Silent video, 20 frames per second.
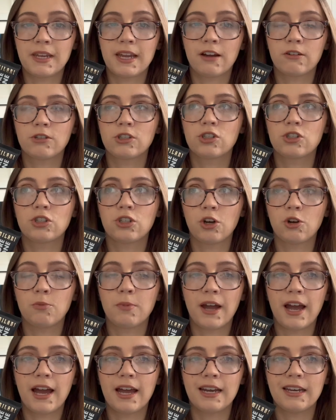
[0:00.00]
out so
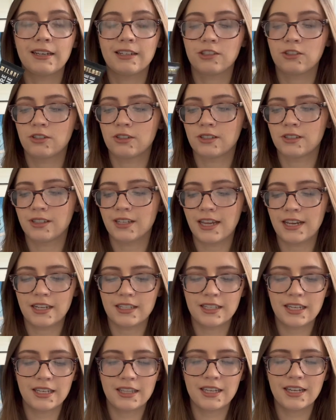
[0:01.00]
bad. Just, and
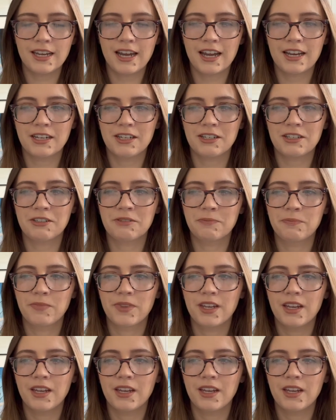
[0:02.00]
it's like the kind of,